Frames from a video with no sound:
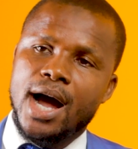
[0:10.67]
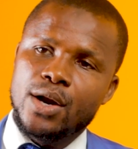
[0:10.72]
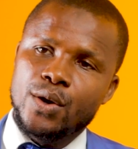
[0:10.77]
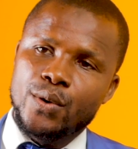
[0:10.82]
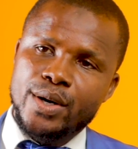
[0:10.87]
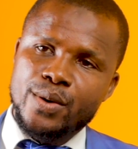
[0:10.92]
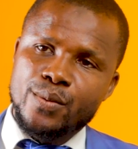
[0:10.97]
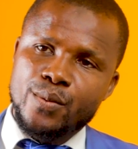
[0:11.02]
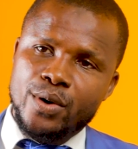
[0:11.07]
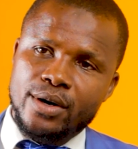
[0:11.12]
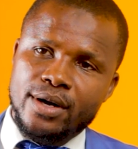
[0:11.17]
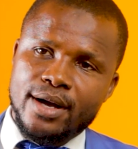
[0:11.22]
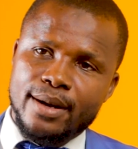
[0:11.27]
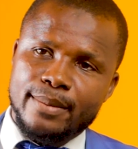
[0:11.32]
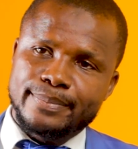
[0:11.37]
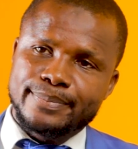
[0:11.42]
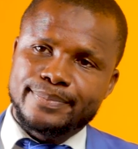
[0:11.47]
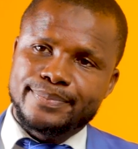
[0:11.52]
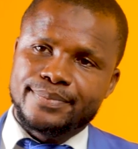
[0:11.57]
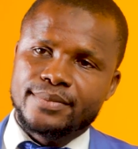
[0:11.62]
Hello and
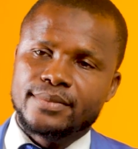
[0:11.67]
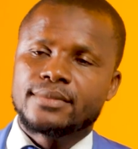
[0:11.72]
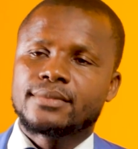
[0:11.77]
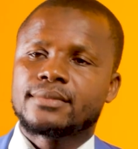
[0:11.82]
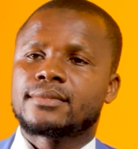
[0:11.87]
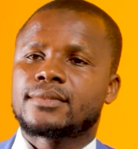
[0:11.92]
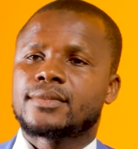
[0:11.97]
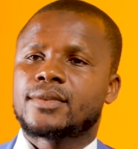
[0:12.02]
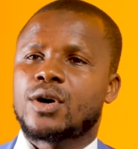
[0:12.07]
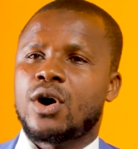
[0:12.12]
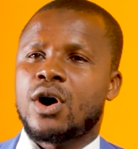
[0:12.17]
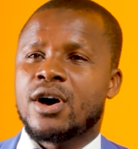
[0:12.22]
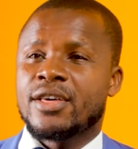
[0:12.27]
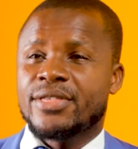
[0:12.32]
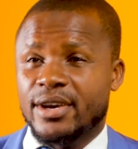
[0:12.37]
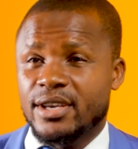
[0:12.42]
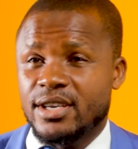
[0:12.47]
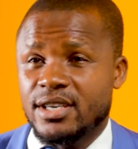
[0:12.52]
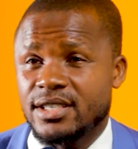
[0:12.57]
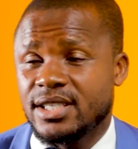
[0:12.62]
welcome.
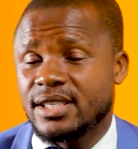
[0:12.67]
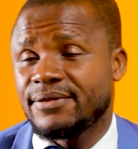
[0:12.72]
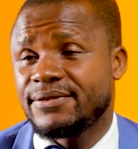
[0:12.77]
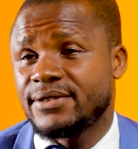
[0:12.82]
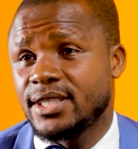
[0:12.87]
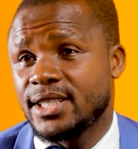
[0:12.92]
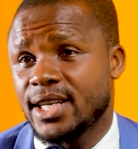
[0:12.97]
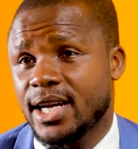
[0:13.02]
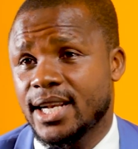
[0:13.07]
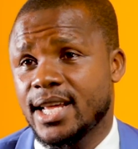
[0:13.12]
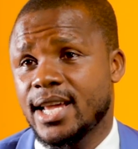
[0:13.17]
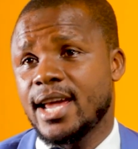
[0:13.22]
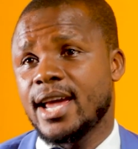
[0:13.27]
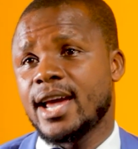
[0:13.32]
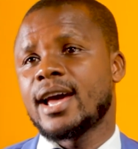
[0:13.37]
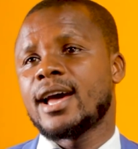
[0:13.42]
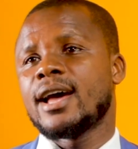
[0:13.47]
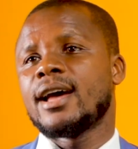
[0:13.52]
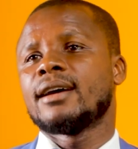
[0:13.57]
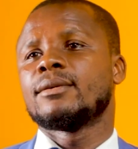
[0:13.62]
Author Yusuf Tijani
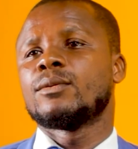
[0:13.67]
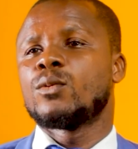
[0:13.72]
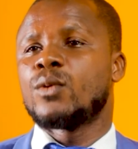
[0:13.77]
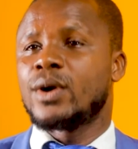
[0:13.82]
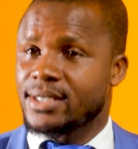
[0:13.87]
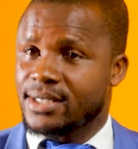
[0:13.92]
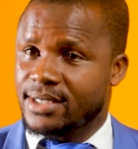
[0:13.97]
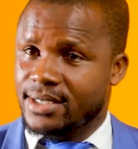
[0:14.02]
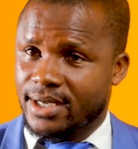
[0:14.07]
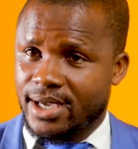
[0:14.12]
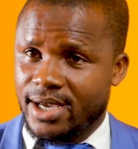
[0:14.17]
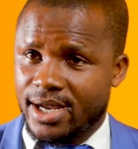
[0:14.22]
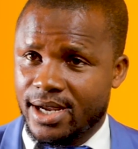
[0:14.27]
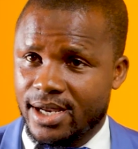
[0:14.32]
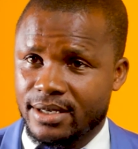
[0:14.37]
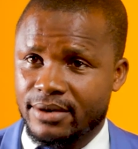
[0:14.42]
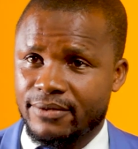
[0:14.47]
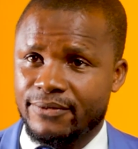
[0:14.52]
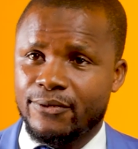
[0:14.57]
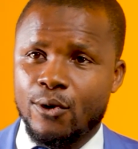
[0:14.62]
here once
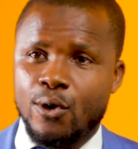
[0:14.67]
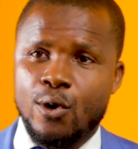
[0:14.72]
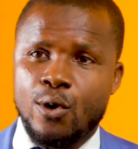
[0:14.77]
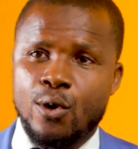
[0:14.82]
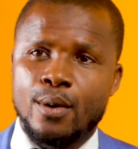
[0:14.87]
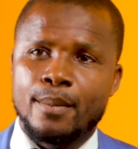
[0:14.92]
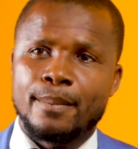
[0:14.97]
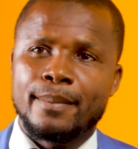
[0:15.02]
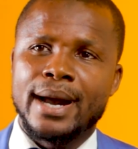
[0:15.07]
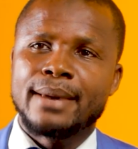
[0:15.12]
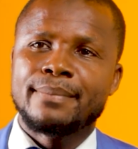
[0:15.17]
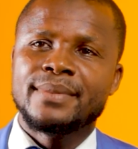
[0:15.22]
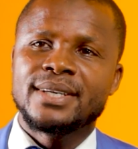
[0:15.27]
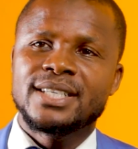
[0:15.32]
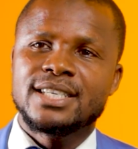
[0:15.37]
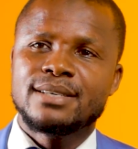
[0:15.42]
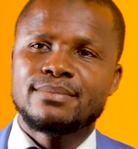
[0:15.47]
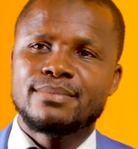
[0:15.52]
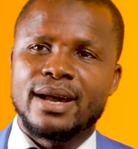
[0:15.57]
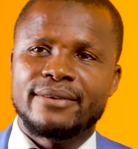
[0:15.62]
again for my
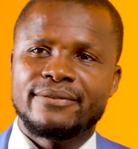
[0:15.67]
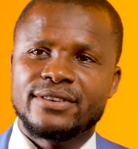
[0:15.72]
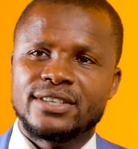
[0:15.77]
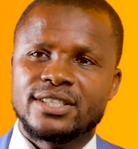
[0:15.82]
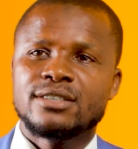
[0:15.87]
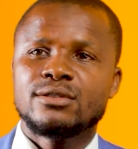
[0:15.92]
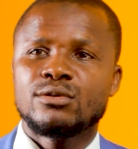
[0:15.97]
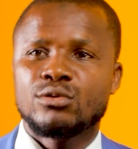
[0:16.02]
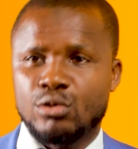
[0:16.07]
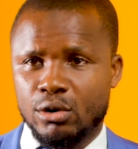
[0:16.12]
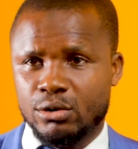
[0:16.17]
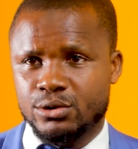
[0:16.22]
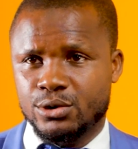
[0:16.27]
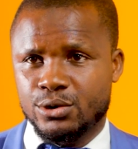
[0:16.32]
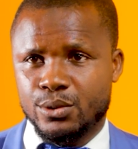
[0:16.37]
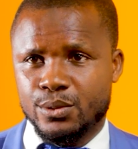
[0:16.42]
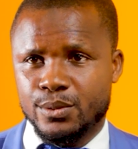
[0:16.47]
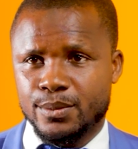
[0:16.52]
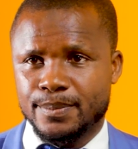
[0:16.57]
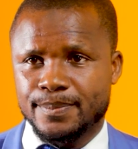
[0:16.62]
Mission, My Vision talk
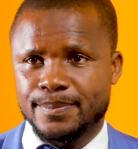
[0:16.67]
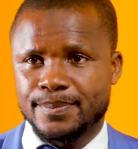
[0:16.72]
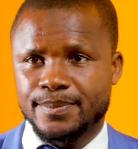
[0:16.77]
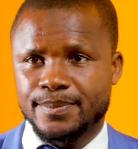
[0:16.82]
show.